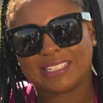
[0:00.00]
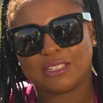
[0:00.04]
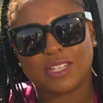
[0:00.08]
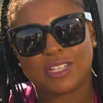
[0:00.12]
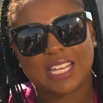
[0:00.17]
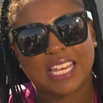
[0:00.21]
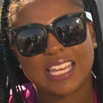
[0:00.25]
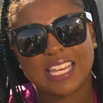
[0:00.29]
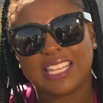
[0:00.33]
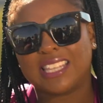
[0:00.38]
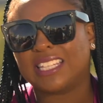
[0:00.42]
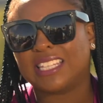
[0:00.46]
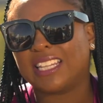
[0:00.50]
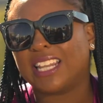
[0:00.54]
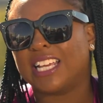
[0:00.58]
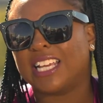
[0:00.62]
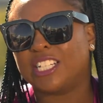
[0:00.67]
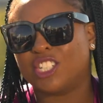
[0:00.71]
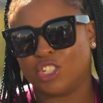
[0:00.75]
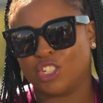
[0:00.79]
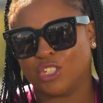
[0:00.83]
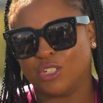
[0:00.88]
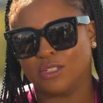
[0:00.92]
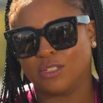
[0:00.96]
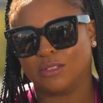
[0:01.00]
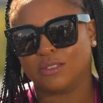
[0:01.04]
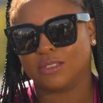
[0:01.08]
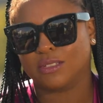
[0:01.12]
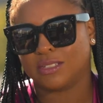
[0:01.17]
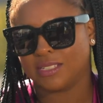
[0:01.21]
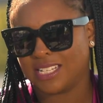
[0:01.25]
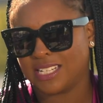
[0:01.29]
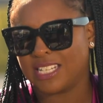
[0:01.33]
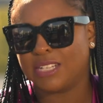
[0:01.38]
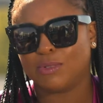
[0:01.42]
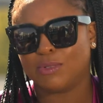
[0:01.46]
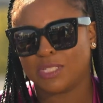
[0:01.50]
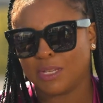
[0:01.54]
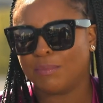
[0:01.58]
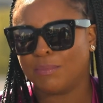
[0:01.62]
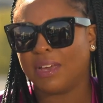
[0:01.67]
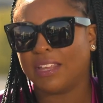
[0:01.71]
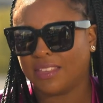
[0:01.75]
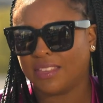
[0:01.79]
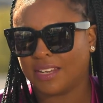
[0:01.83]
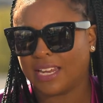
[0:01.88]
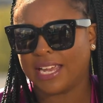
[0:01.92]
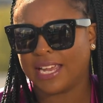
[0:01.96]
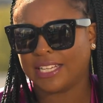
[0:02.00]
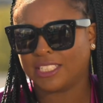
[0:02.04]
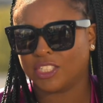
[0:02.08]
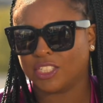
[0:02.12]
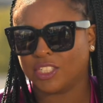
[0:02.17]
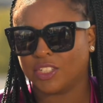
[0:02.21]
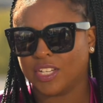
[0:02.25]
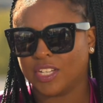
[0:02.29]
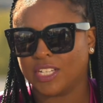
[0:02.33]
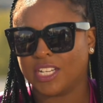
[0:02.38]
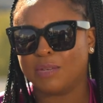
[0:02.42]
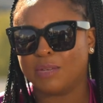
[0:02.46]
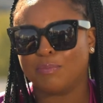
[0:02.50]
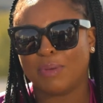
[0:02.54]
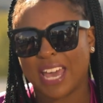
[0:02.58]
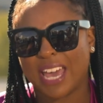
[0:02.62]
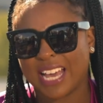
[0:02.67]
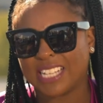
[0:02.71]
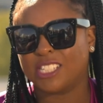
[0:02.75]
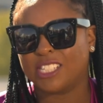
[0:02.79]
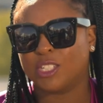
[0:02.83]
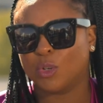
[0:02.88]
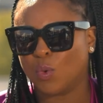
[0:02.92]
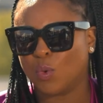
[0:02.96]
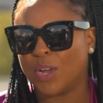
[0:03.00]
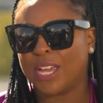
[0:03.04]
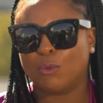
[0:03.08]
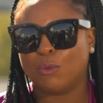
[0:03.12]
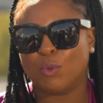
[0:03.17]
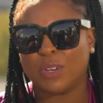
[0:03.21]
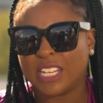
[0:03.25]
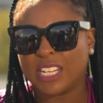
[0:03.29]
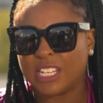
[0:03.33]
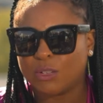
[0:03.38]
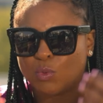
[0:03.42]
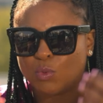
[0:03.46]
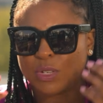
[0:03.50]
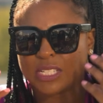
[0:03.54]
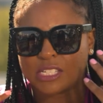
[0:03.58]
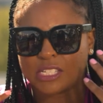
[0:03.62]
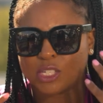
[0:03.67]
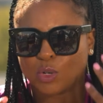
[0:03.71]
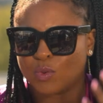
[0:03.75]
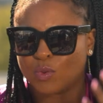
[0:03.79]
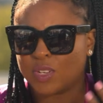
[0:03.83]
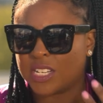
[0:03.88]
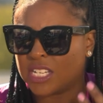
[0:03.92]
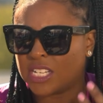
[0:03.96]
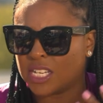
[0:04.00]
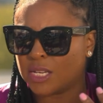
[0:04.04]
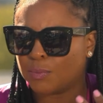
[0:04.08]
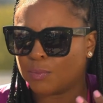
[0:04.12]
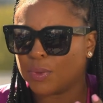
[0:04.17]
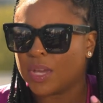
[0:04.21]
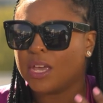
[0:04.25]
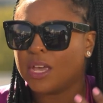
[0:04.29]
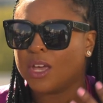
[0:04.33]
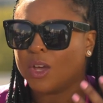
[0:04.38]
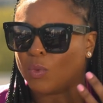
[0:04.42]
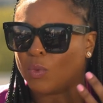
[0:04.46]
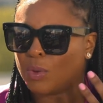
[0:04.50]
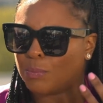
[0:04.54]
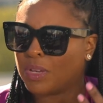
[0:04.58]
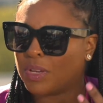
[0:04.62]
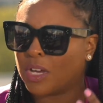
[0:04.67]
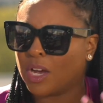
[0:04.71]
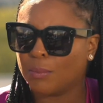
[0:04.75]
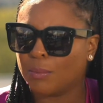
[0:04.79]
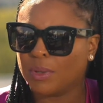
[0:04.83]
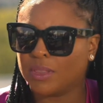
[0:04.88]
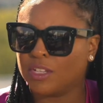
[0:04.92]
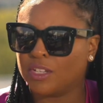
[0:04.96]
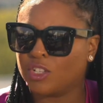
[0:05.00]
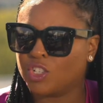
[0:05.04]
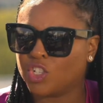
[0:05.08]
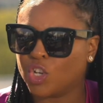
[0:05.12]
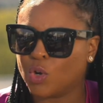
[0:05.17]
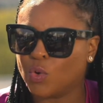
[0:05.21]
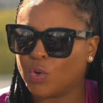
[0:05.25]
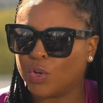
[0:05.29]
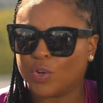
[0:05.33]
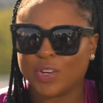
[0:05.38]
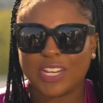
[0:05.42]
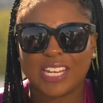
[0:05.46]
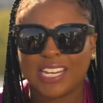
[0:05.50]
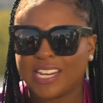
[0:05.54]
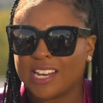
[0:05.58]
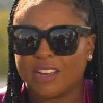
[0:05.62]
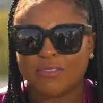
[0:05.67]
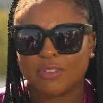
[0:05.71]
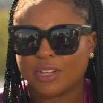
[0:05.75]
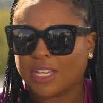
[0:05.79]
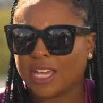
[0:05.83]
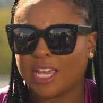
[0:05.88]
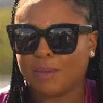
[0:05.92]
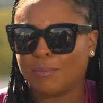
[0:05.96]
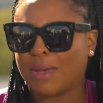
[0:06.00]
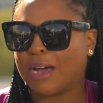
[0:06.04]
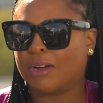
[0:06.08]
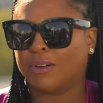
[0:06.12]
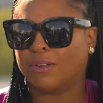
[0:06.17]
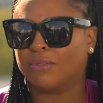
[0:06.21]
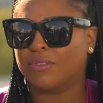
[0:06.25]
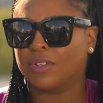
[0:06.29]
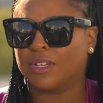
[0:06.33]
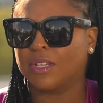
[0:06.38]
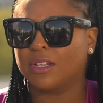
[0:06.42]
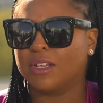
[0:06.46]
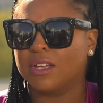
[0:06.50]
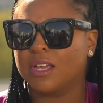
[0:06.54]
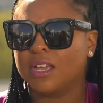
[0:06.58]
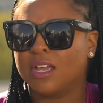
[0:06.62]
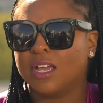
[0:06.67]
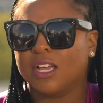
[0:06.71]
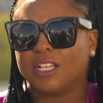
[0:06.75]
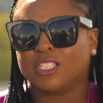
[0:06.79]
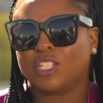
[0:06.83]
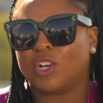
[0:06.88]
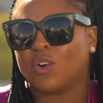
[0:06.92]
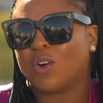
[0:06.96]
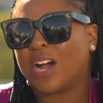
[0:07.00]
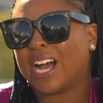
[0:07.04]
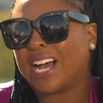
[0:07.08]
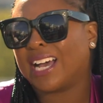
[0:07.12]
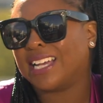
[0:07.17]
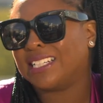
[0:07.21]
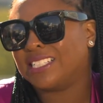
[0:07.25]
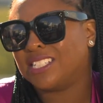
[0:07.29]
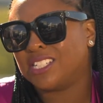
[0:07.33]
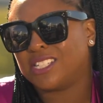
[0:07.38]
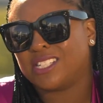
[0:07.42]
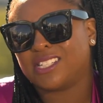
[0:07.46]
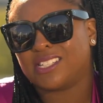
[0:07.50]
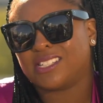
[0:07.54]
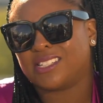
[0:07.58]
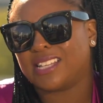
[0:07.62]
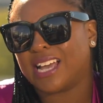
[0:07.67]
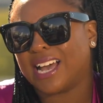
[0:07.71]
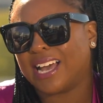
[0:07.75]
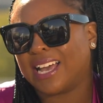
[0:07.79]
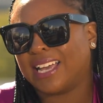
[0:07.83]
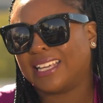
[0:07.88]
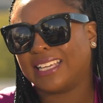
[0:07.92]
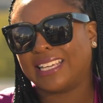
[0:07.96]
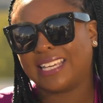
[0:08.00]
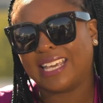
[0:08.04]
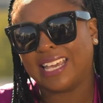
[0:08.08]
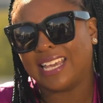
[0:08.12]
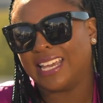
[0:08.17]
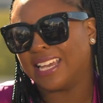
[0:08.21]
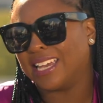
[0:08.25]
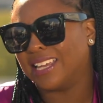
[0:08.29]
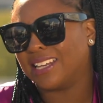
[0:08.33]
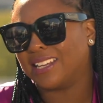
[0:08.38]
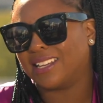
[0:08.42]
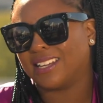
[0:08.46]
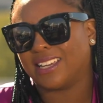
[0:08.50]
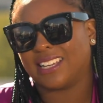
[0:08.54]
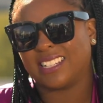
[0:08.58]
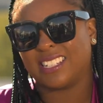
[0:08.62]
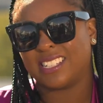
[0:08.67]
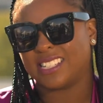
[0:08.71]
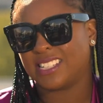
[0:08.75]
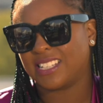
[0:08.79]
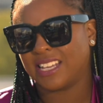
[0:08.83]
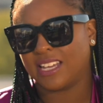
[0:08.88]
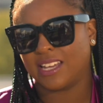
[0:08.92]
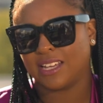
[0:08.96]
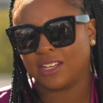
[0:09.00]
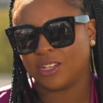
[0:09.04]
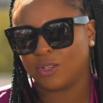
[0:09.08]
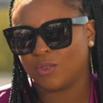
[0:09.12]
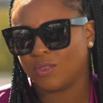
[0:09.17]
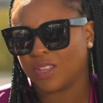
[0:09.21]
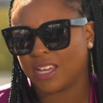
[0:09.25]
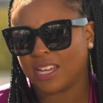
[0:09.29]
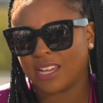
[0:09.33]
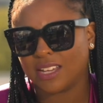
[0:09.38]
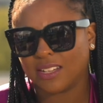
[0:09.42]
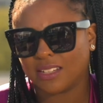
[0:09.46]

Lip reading: Heath Ledger, he was a method actor and he passed away when he went so deep with becoming the Joker. He never came out of it. So I just can't do that.